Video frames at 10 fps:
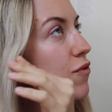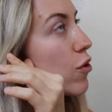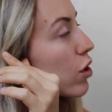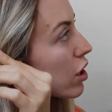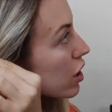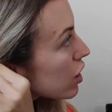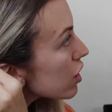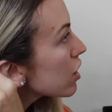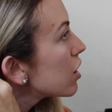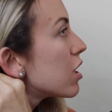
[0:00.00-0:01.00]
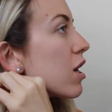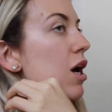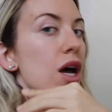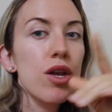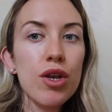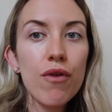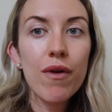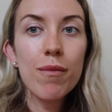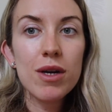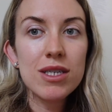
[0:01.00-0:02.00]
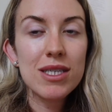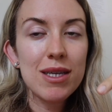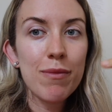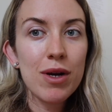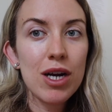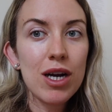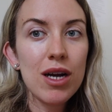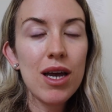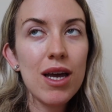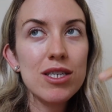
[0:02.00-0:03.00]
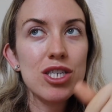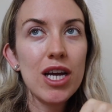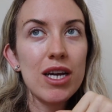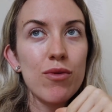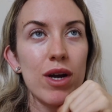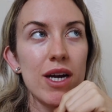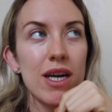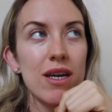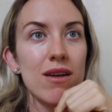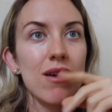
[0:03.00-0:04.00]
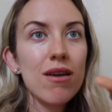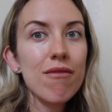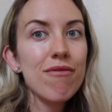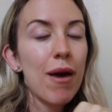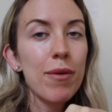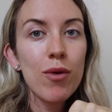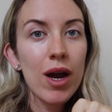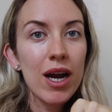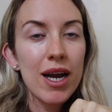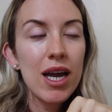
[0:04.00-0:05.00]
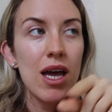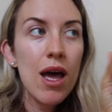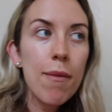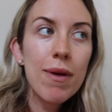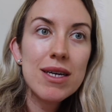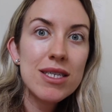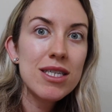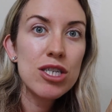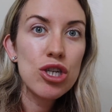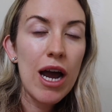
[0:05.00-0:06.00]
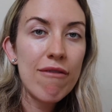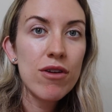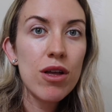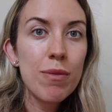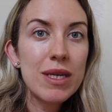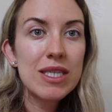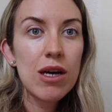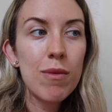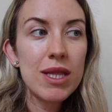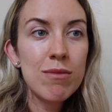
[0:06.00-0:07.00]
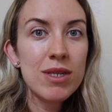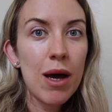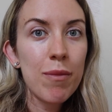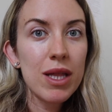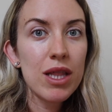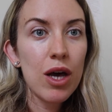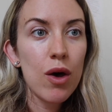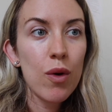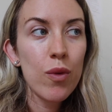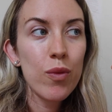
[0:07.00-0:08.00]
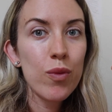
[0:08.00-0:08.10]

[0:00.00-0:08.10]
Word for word: for November, December, January, February, places to travel, please comment them down below.